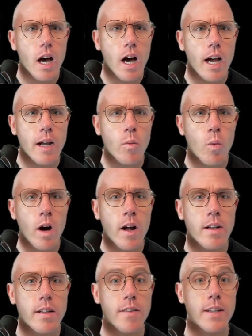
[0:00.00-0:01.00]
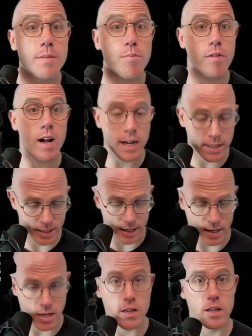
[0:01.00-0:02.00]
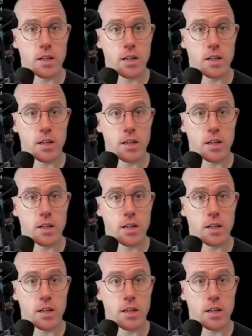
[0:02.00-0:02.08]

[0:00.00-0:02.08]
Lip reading: I want this proxy.